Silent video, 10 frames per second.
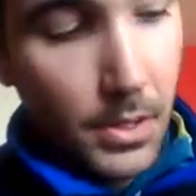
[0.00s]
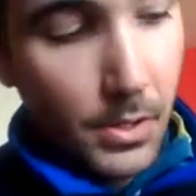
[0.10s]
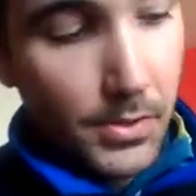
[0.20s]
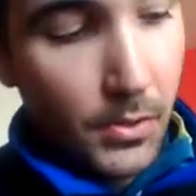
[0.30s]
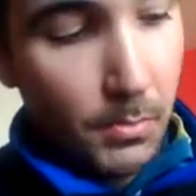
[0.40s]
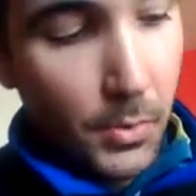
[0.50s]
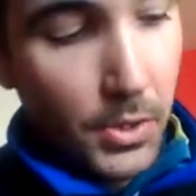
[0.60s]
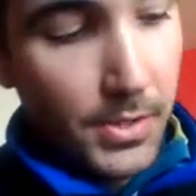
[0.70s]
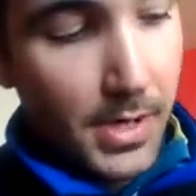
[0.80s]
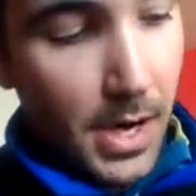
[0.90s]
So
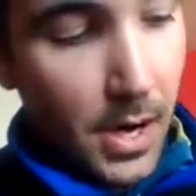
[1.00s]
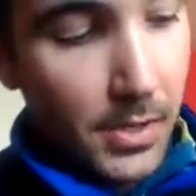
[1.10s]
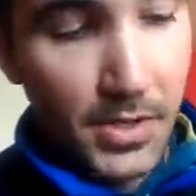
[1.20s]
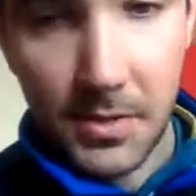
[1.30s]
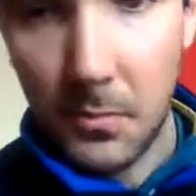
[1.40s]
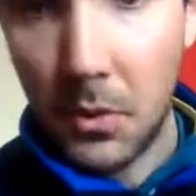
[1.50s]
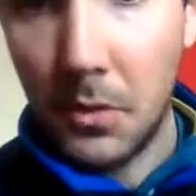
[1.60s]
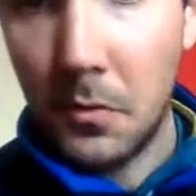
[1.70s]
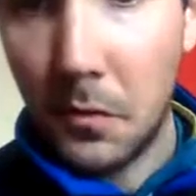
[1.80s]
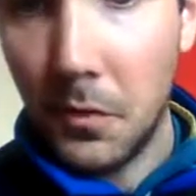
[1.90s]
bursa are a
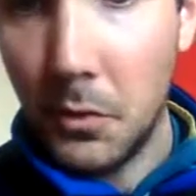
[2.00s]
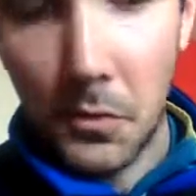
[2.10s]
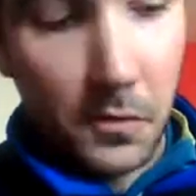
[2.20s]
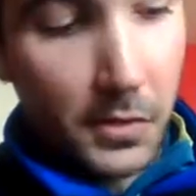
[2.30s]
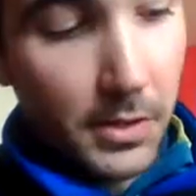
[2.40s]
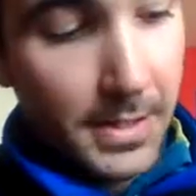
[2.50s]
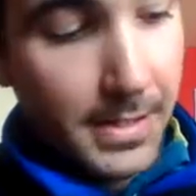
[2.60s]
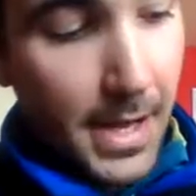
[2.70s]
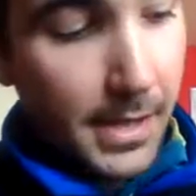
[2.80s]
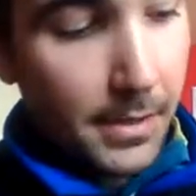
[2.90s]
small fluid-filled
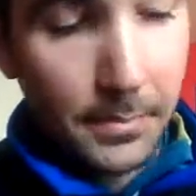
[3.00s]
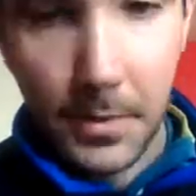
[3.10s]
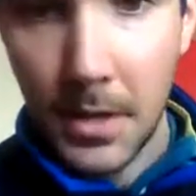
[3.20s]
sac